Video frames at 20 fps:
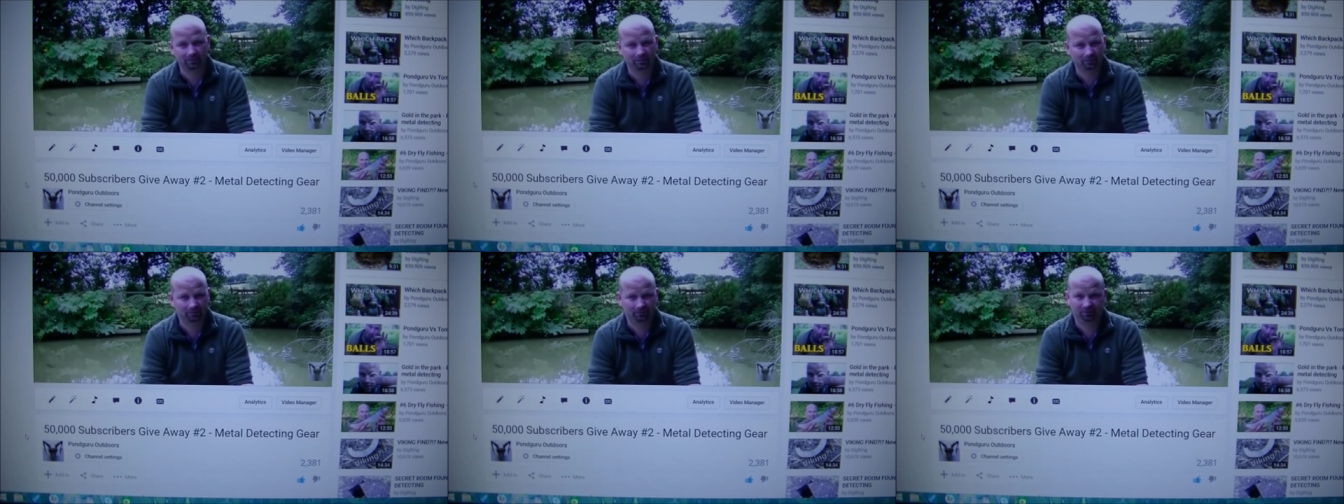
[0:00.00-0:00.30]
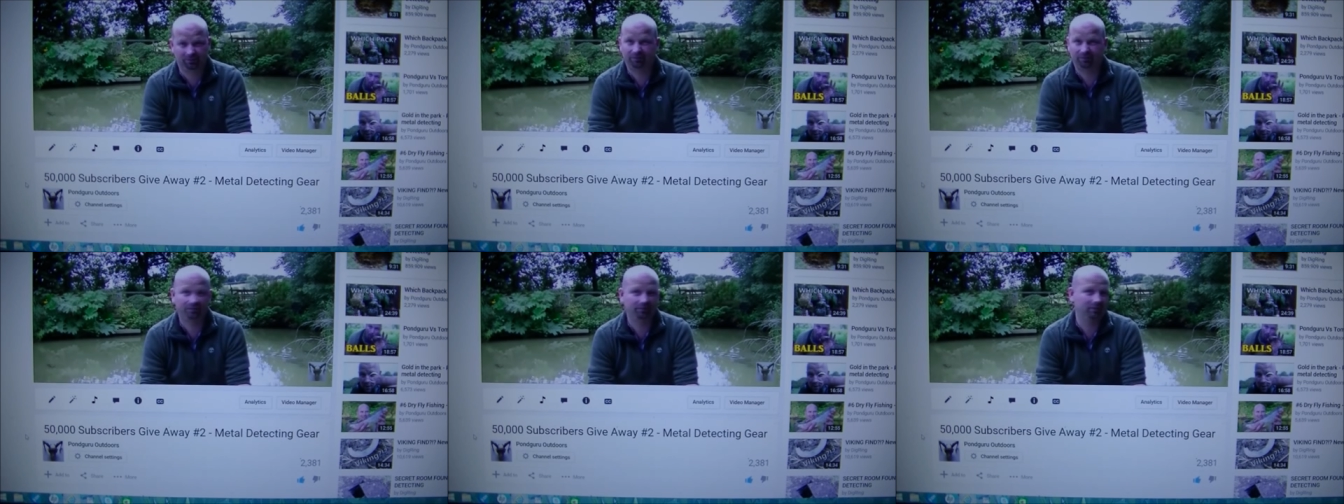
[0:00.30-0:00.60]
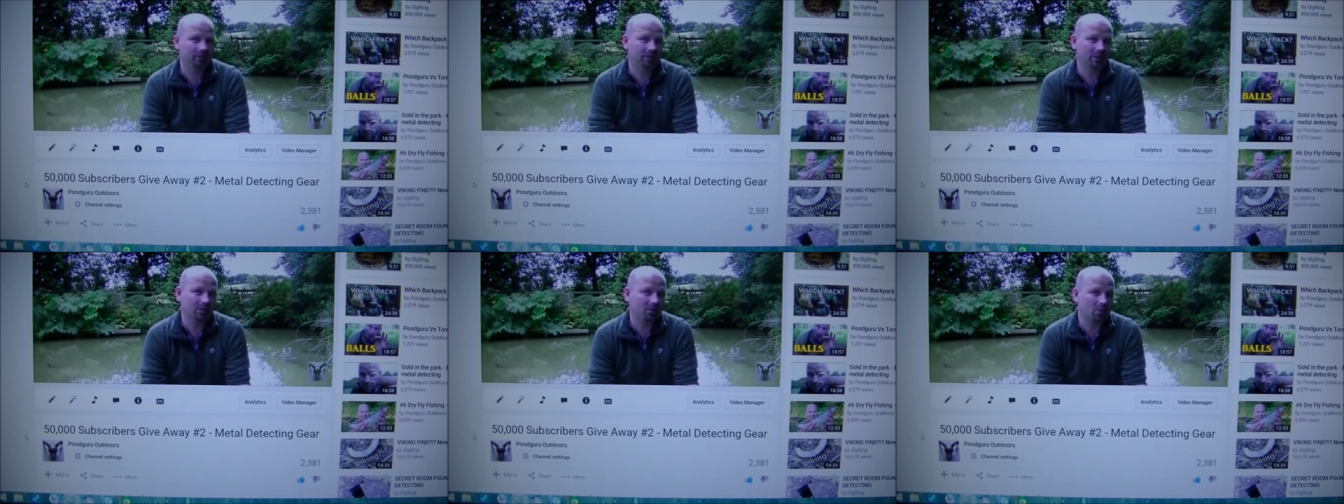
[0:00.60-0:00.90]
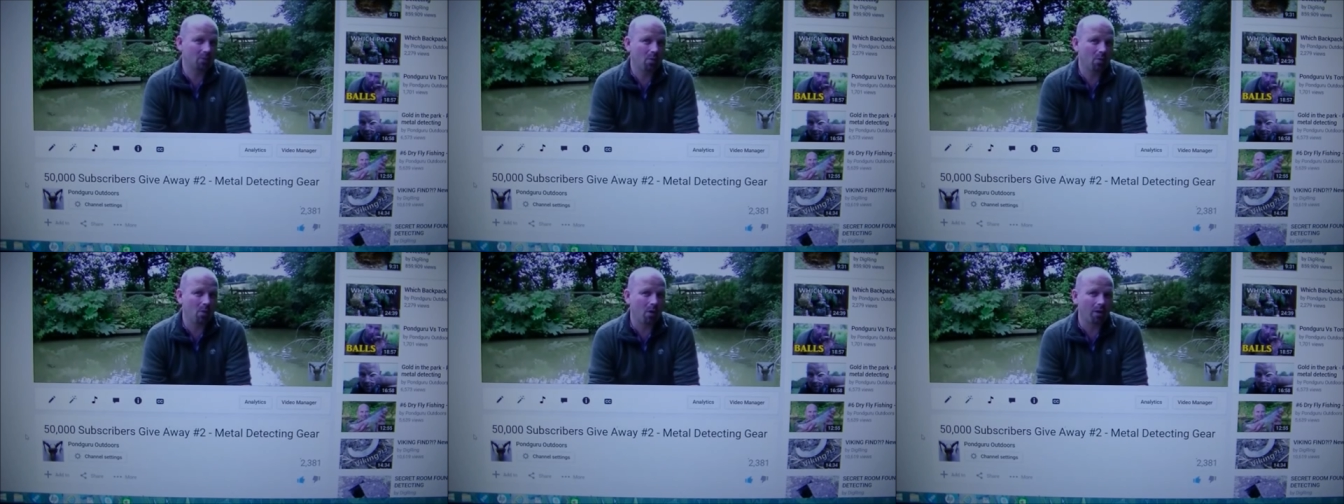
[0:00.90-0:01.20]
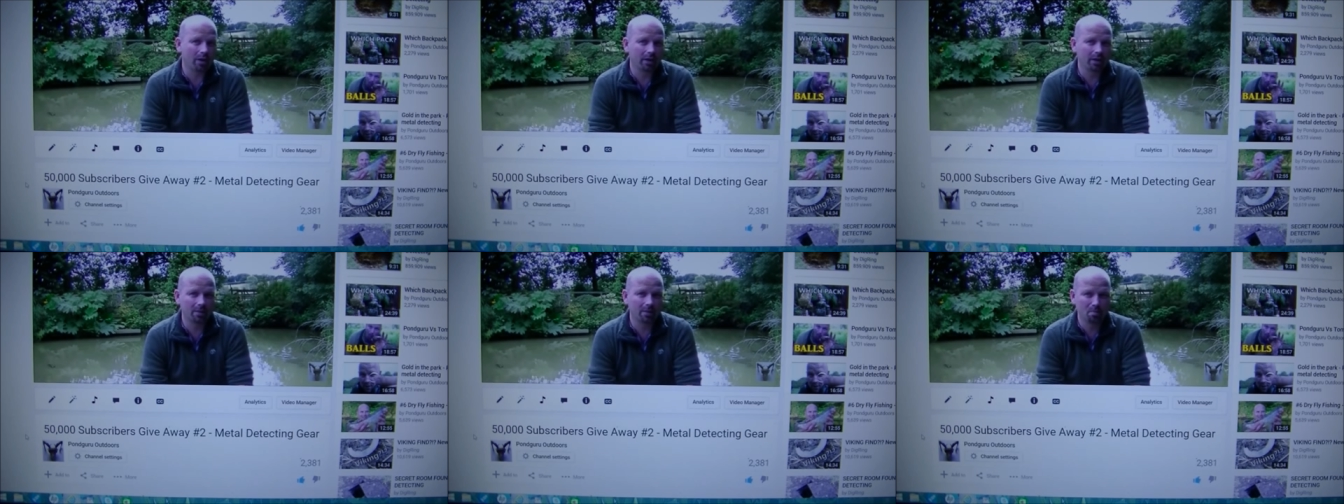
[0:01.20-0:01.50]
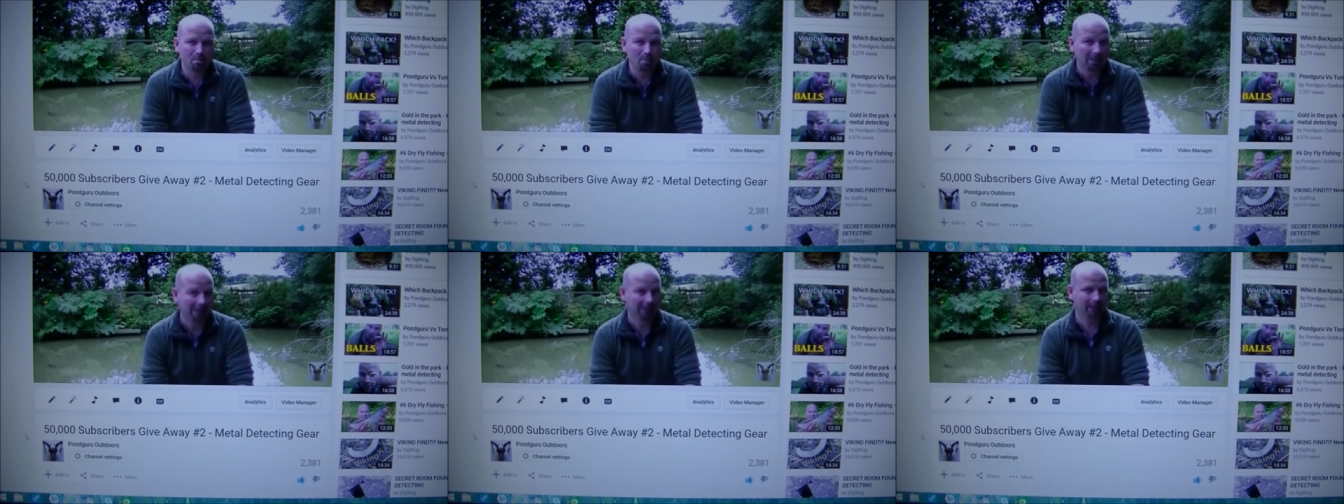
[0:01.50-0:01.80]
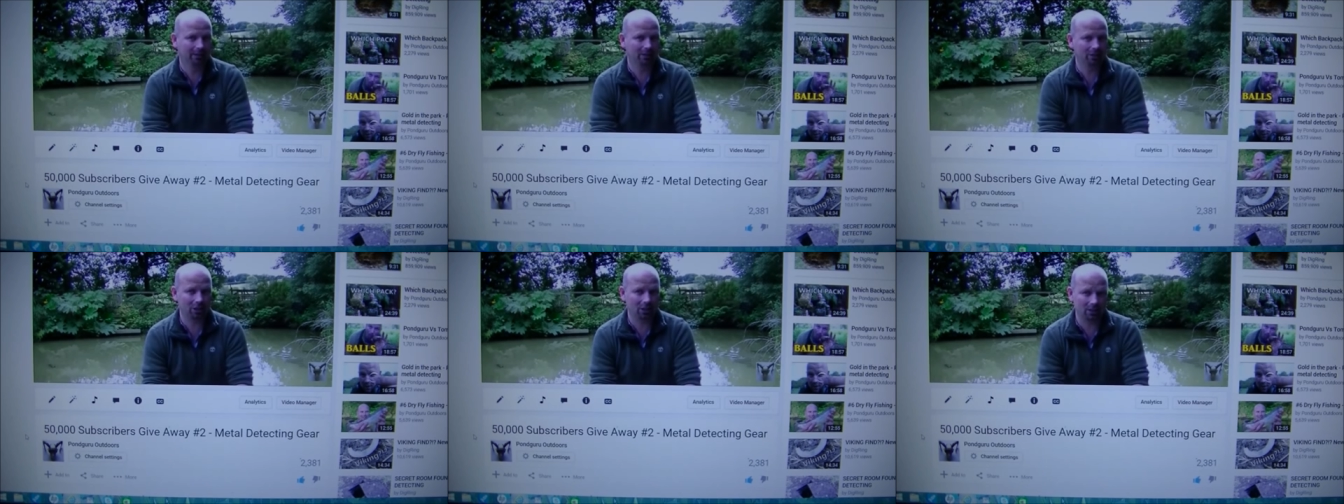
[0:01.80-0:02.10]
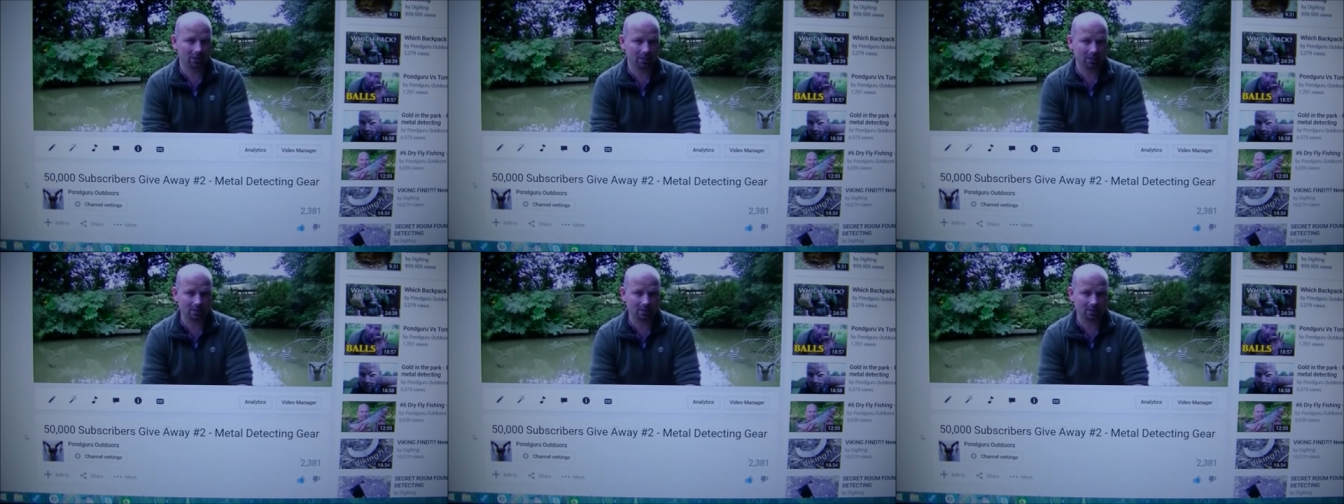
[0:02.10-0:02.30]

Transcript: from the domino effect